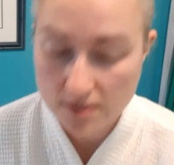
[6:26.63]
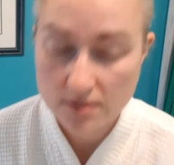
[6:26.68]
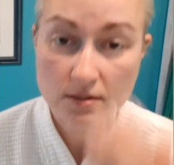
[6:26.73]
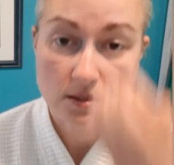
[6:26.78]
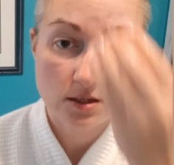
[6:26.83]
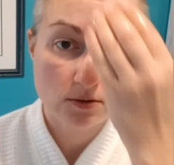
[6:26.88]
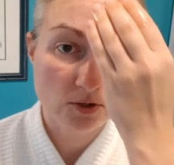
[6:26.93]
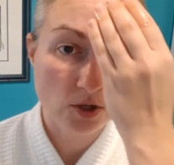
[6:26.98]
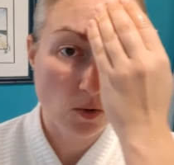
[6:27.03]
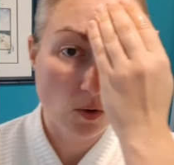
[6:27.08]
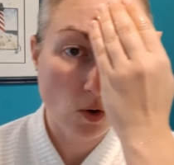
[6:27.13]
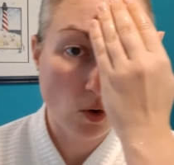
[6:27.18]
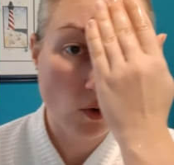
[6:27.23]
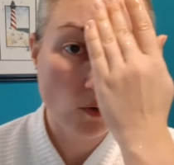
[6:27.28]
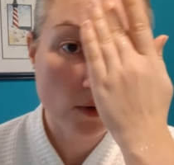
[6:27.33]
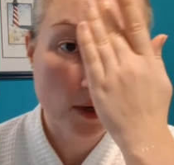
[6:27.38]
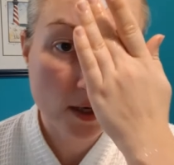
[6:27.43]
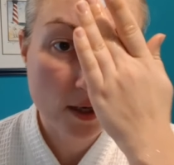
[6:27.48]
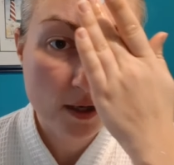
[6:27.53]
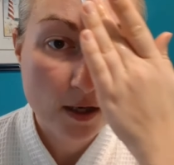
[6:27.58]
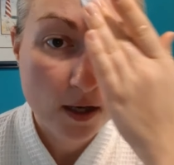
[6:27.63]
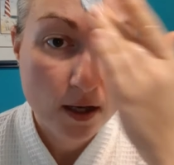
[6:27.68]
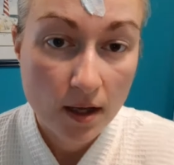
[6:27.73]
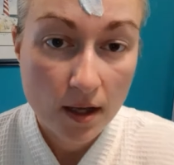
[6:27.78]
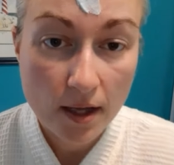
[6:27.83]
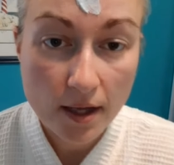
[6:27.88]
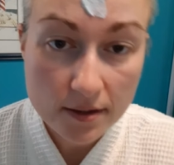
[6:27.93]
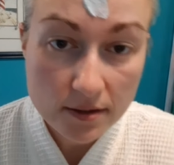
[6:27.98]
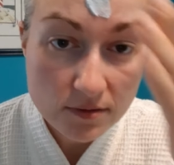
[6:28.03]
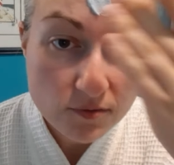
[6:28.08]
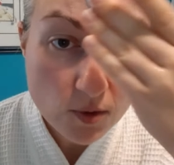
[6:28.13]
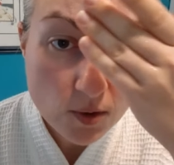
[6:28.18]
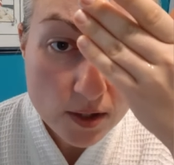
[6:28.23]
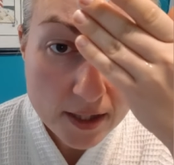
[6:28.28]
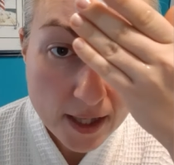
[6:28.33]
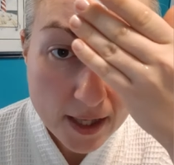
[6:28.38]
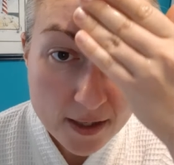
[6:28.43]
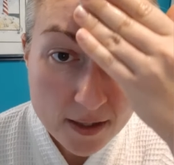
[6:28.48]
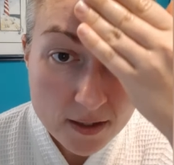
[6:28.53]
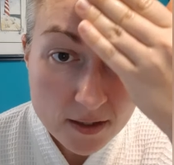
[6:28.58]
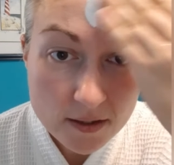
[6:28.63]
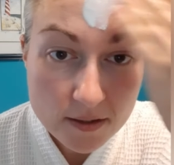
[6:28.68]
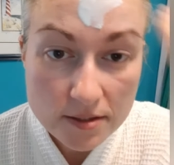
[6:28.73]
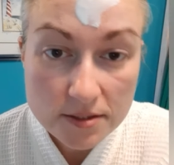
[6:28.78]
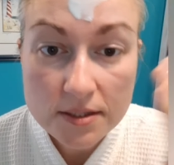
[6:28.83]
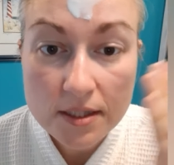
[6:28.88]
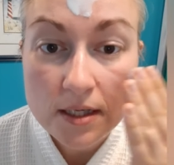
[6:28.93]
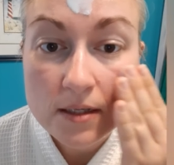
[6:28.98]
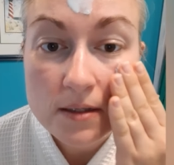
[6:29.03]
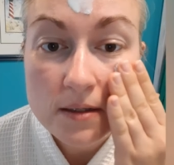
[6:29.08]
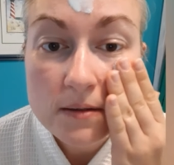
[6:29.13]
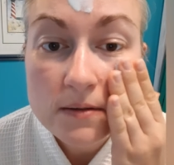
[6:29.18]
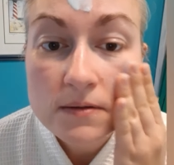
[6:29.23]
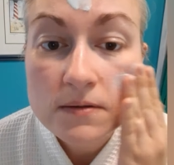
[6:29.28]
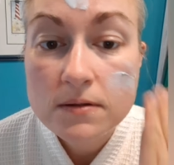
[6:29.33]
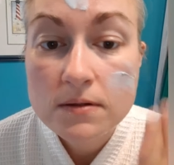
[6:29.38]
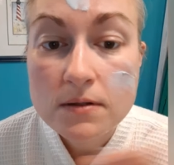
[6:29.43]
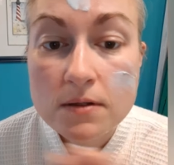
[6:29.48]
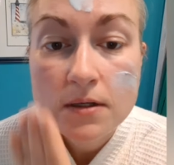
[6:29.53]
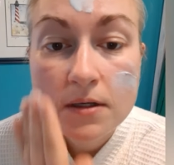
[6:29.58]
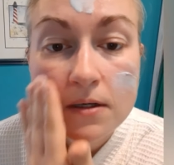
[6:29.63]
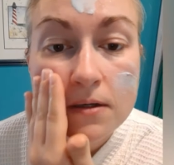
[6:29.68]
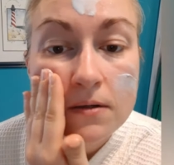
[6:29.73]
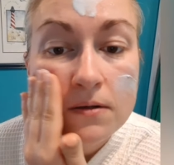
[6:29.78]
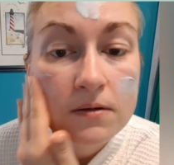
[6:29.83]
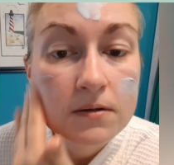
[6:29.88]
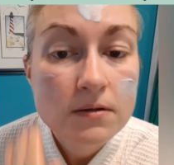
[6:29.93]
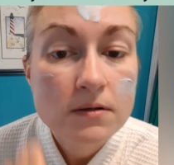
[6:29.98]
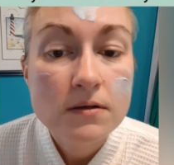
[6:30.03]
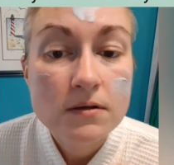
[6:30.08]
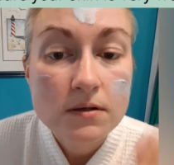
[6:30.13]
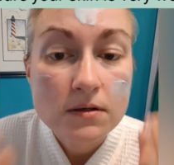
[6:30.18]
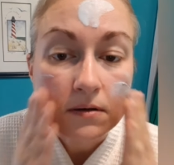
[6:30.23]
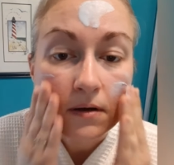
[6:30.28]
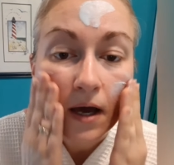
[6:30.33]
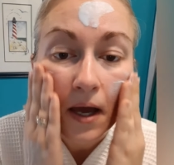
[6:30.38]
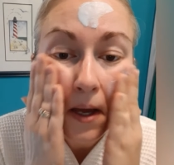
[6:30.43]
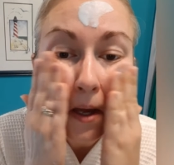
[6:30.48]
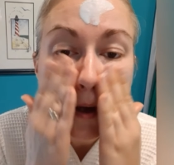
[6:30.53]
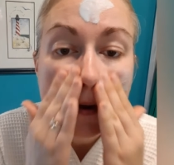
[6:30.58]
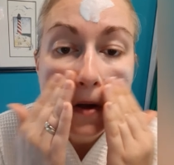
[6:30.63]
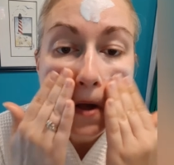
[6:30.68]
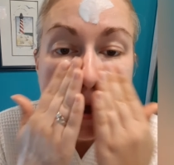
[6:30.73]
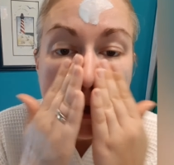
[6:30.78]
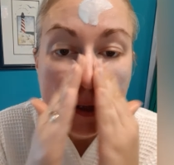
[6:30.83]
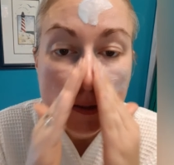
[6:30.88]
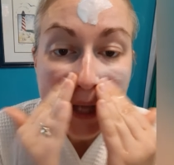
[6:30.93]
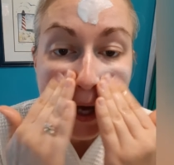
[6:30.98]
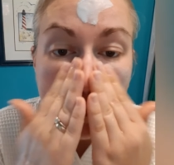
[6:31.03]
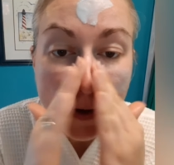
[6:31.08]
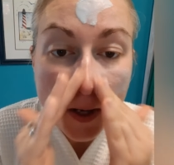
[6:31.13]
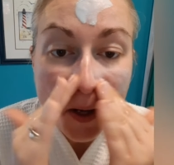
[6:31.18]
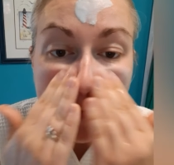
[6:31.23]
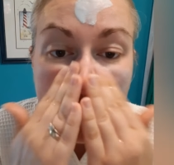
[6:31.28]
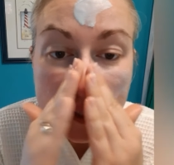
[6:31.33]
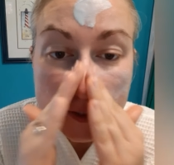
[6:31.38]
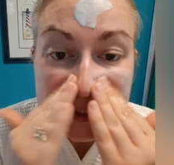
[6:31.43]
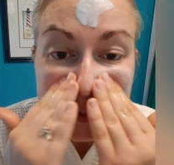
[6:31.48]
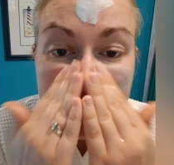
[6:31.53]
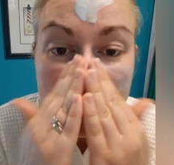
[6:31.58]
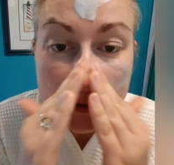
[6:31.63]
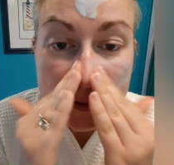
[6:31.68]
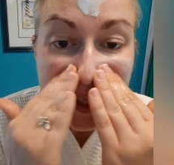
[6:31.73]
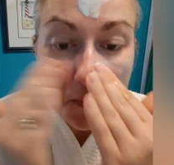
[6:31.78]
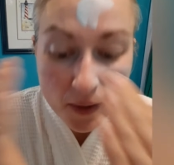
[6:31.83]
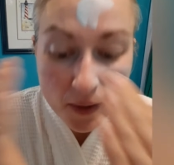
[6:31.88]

so that you don't over exfoliate your skin. Okay? Now what I want to do is I